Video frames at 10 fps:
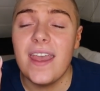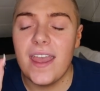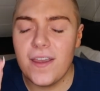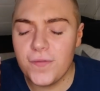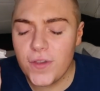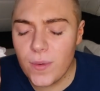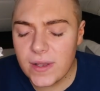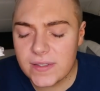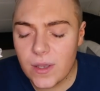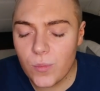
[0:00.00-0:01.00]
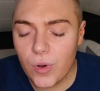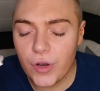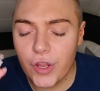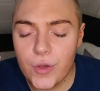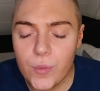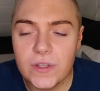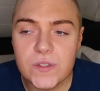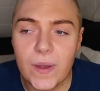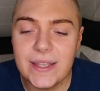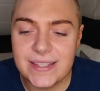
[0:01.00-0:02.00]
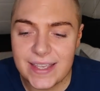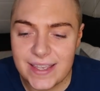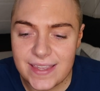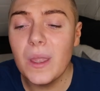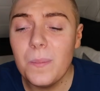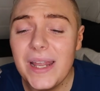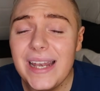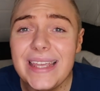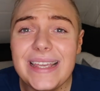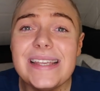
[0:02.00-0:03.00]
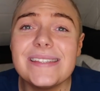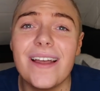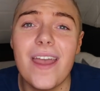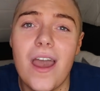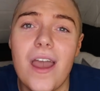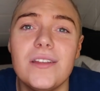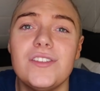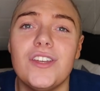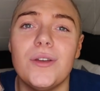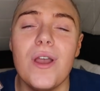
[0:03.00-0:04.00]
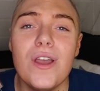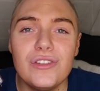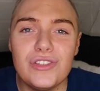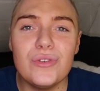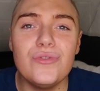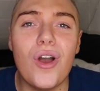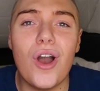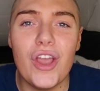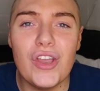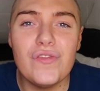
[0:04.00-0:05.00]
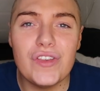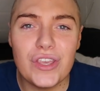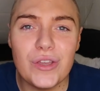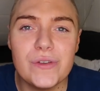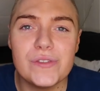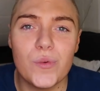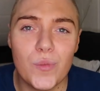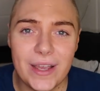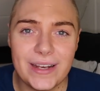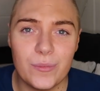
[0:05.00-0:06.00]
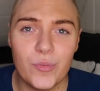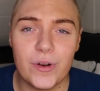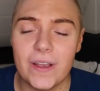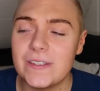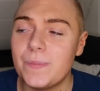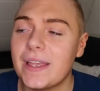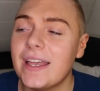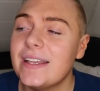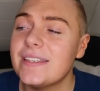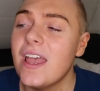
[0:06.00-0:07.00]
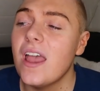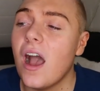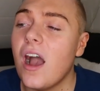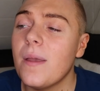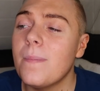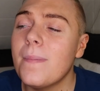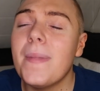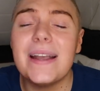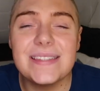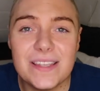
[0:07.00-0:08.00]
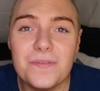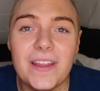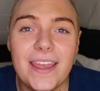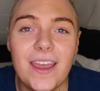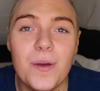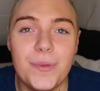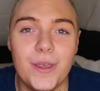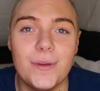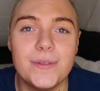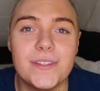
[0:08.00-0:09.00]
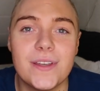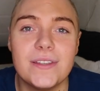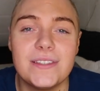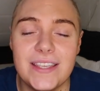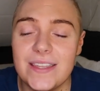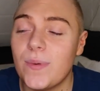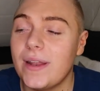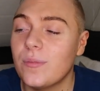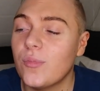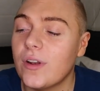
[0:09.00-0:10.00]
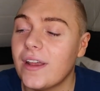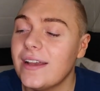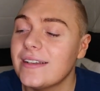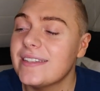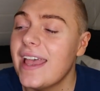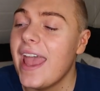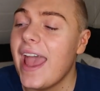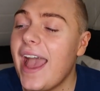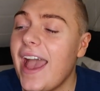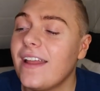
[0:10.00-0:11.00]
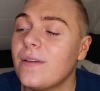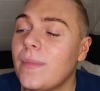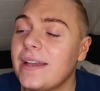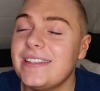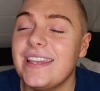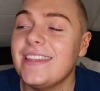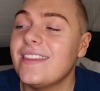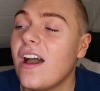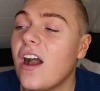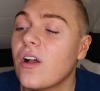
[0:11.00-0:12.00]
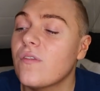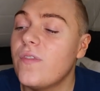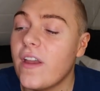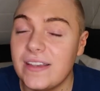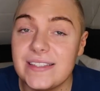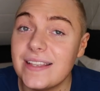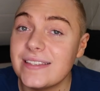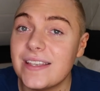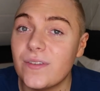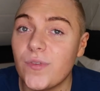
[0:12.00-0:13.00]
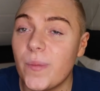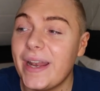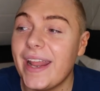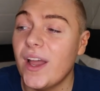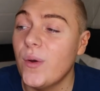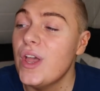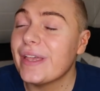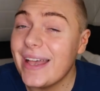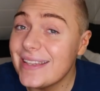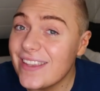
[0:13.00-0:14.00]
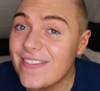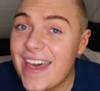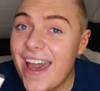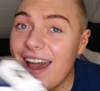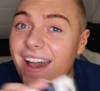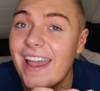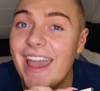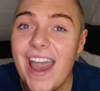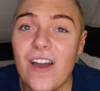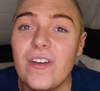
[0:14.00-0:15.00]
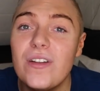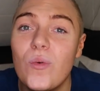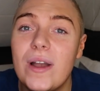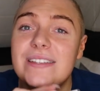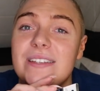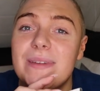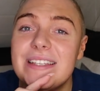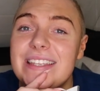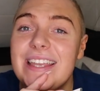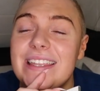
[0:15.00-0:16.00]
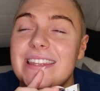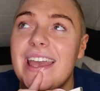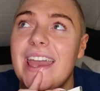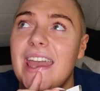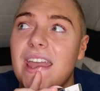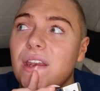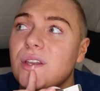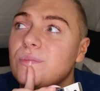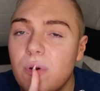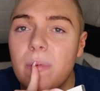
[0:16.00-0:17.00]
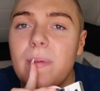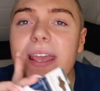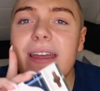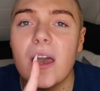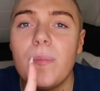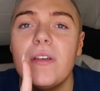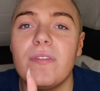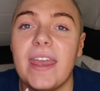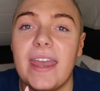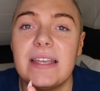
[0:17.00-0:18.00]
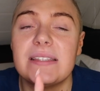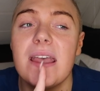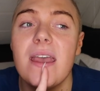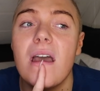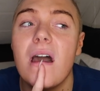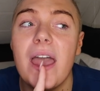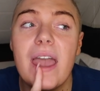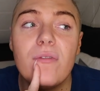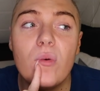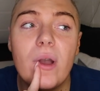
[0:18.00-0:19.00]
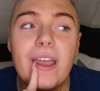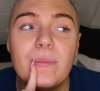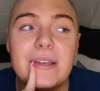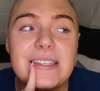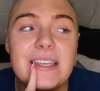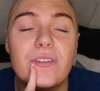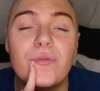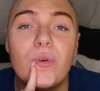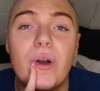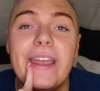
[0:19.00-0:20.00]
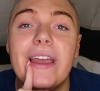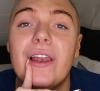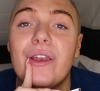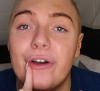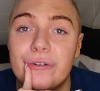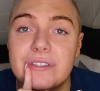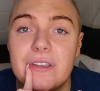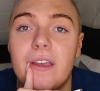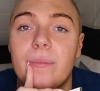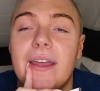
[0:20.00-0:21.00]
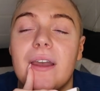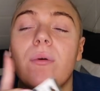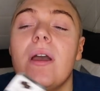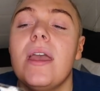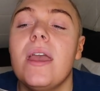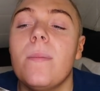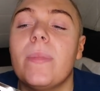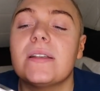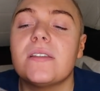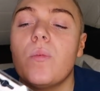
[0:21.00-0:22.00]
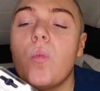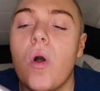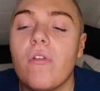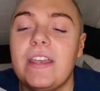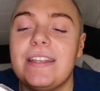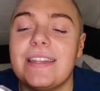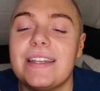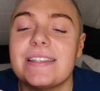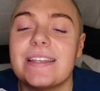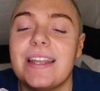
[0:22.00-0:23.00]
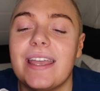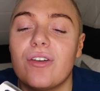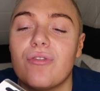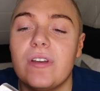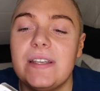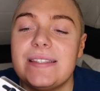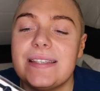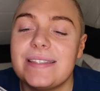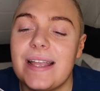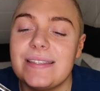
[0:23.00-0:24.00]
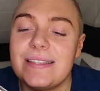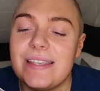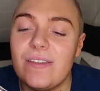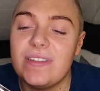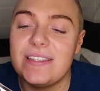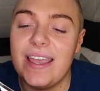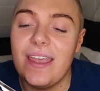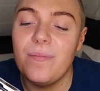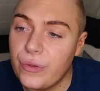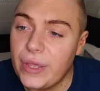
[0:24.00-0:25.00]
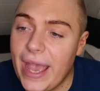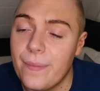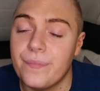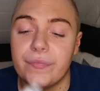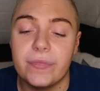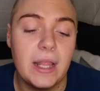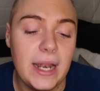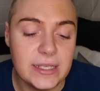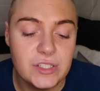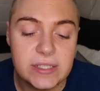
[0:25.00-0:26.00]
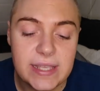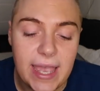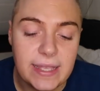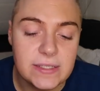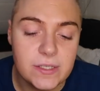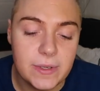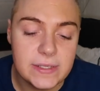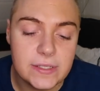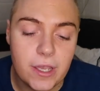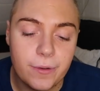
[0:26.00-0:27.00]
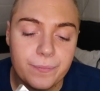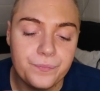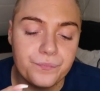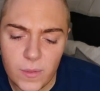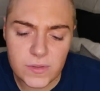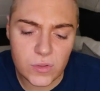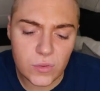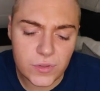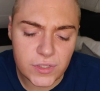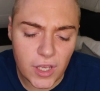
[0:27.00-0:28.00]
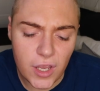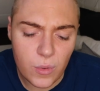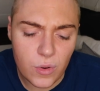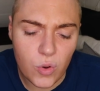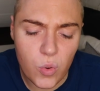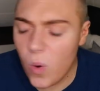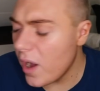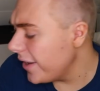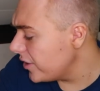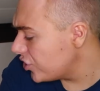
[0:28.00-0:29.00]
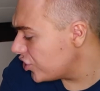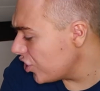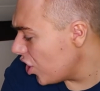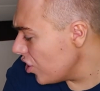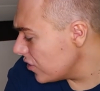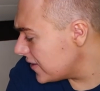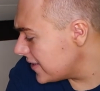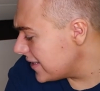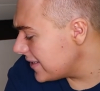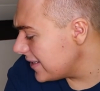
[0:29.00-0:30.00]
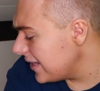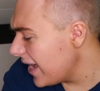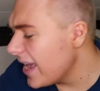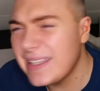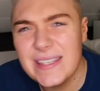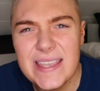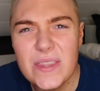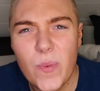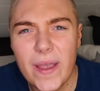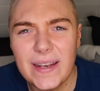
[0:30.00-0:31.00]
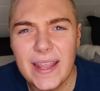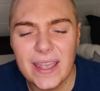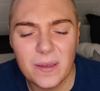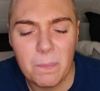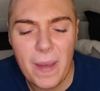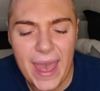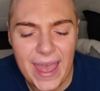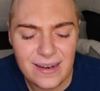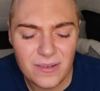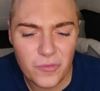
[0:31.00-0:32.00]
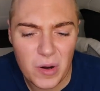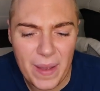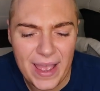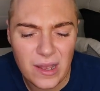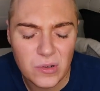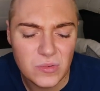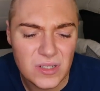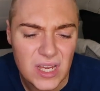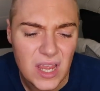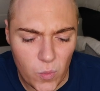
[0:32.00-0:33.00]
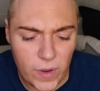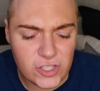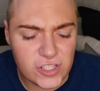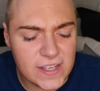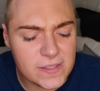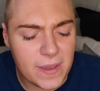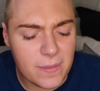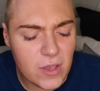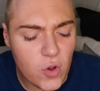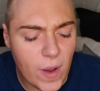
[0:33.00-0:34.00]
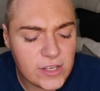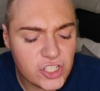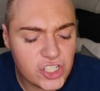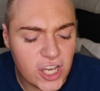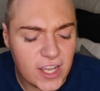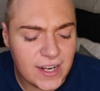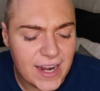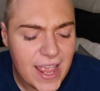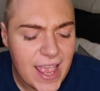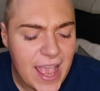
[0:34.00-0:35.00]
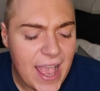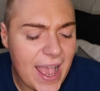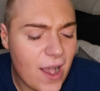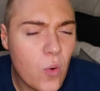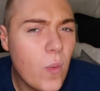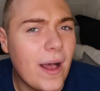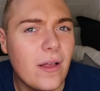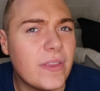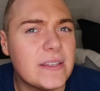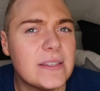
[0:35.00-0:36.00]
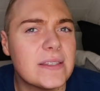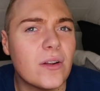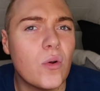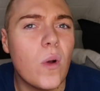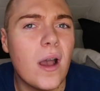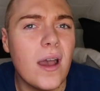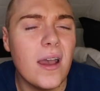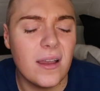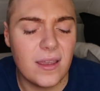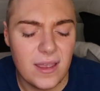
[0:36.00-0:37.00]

If you are someone who wants white teeth, please, I urge you, do not overuse whitening products, because I massively abused teeth whitening products and my teeth are very sensitive from it now. Because of that, I haven't whitened my teeth in probably a couple of years. I haven't whitened my teeth for a long time now, because I'm worried that it's gonna increase sensitivity. Yeah, let's just get into it. So I was also quite shocked to see a teeth whitening pen for a pound, which does make me question how well this is gonna work.